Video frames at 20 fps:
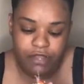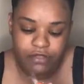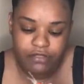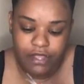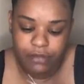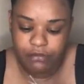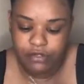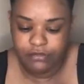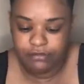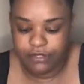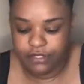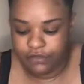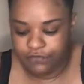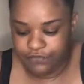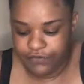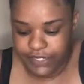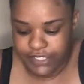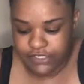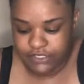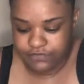they wouldn't be your
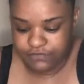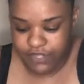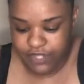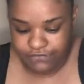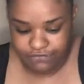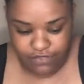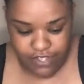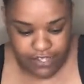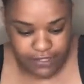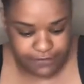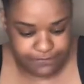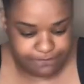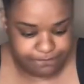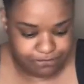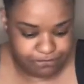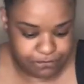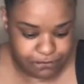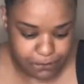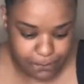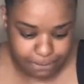friends if they fake.
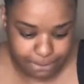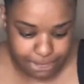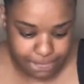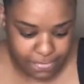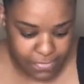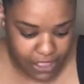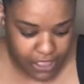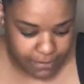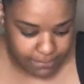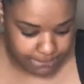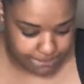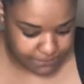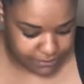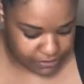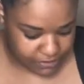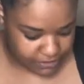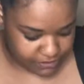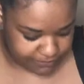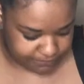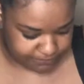
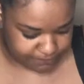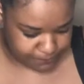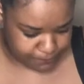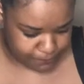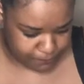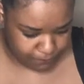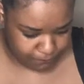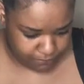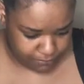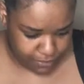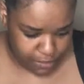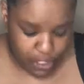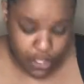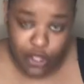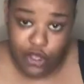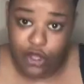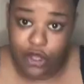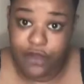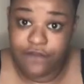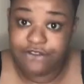But
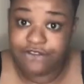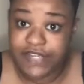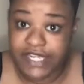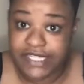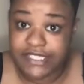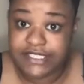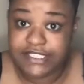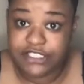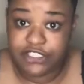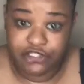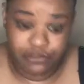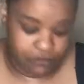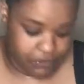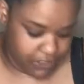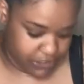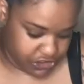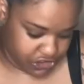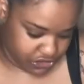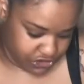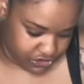on fake
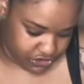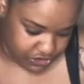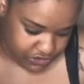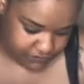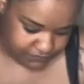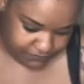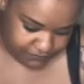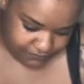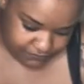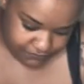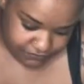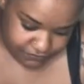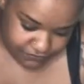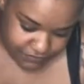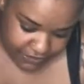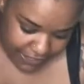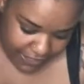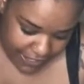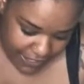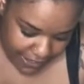situations
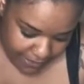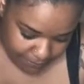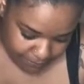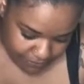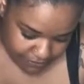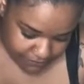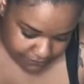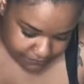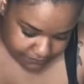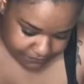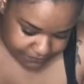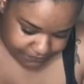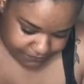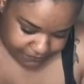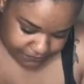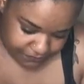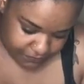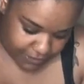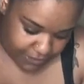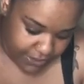that happen
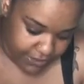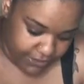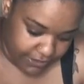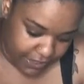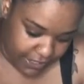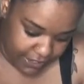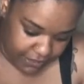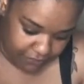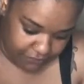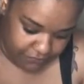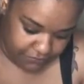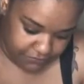in life.